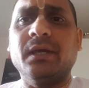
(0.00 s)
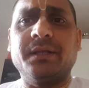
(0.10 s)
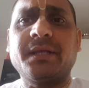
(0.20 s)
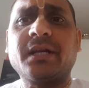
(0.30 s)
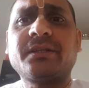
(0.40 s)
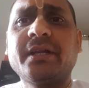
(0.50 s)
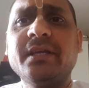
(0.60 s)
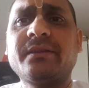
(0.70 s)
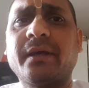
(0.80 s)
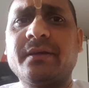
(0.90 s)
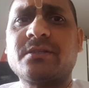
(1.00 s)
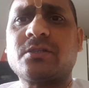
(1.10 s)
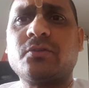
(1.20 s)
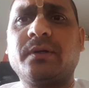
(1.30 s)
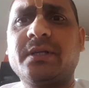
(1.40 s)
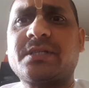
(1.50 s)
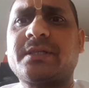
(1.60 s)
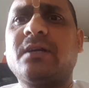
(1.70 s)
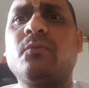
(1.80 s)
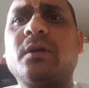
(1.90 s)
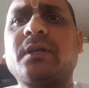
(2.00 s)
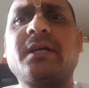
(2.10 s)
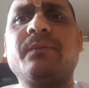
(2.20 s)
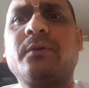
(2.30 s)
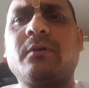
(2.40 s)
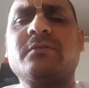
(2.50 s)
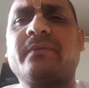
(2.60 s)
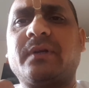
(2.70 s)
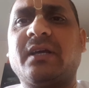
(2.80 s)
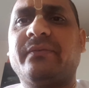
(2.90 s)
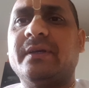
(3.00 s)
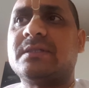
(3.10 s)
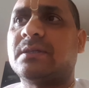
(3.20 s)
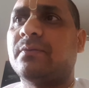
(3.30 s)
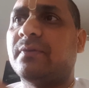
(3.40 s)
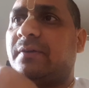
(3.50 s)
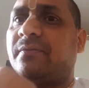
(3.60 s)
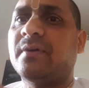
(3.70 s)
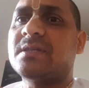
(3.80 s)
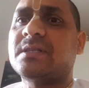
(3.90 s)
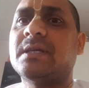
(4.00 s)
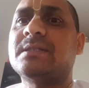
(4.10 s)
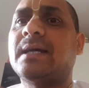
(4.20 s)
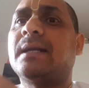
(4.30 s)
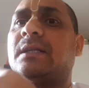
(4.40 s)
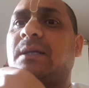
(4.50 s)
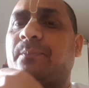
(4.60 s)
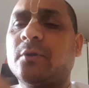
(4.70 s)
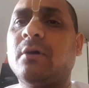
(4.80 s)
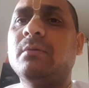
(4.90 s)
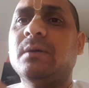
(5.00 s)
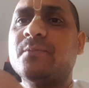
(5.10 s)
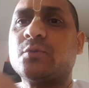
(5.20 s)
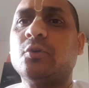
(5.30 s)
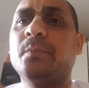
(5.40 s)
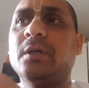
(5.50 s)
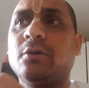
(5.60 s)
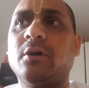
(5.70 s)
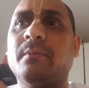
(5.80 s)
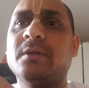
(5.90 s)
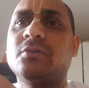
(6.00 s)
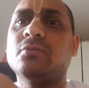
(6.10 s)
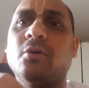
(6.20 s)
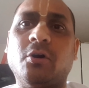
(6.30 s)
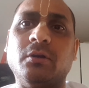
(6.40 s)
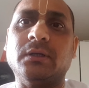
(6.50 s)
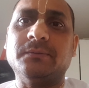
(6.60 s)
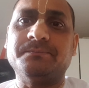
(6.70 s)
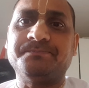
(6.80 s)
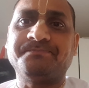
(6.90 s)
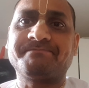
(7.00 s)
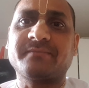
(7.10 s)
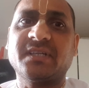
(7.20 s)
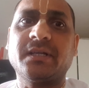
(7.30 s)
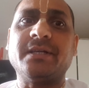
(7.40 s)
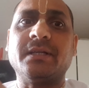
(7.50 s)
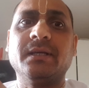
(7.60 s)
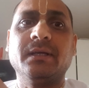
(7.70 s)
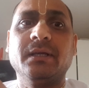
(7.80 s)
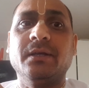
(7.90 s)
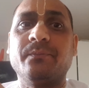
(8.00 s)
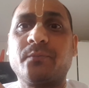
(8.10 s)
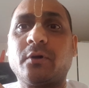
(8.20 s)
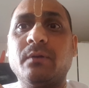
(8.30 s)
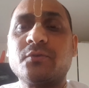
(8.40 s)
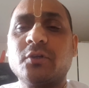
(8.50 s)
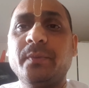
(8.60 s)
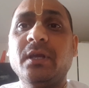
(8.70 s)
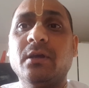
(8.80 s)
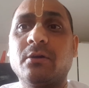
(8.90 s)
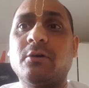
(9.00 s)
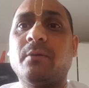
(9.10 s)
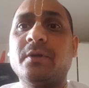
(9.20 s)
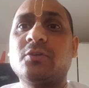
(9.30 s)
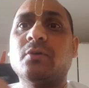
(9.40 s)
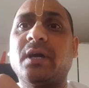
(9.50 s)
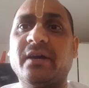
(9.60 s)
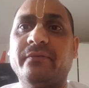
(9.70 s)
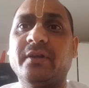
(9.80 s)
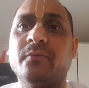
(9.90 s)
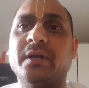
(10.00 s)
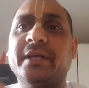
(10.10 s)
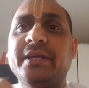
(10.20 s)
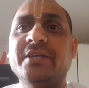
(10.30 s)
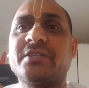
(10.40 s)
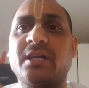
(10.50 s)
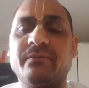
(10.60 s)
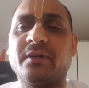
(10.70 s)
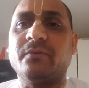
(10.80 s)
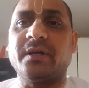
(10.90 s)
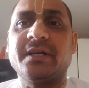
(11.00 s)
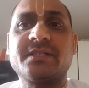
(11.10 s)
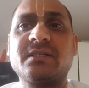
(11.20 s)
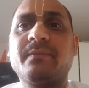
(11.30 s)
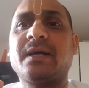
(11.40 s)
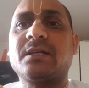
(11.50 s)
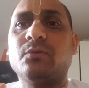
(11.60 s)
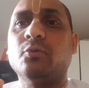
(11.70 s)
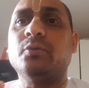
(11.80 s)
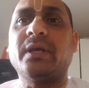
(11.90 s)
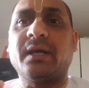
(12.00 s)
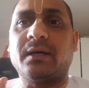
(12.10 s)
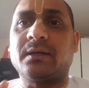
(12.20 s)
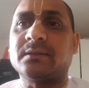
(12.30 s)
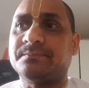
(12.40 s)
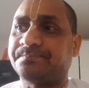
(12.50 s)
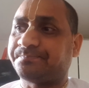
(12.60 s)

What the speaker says: there are three things to understand what the real problems of life is. The first is that the problem should be common to all, right? Problem should be common to everyone, each and everyone. It doesn't matter who they are.